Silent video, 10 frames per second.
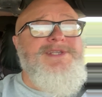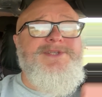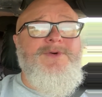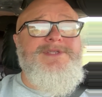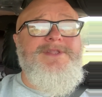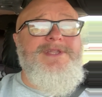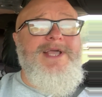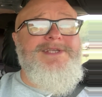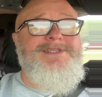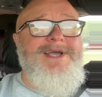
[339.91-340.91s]
So until the
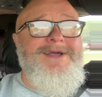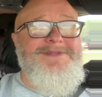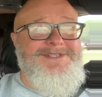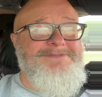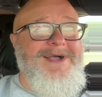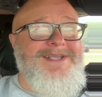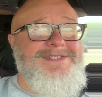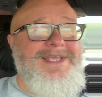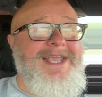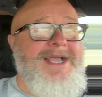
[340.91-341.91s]
next time, this is Mike
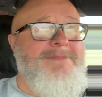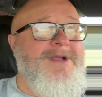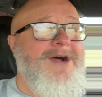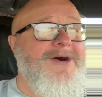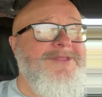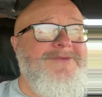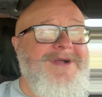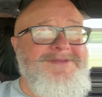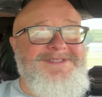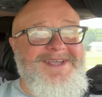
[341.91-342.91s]
and Tam on the
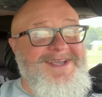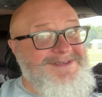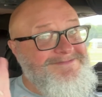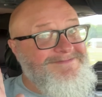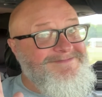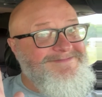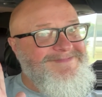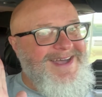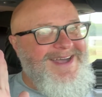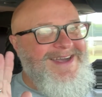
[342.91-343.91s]
road saying
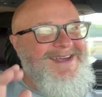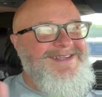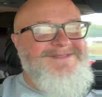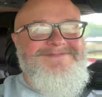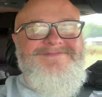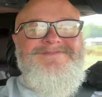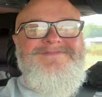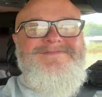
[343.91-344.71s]
bye. Bye.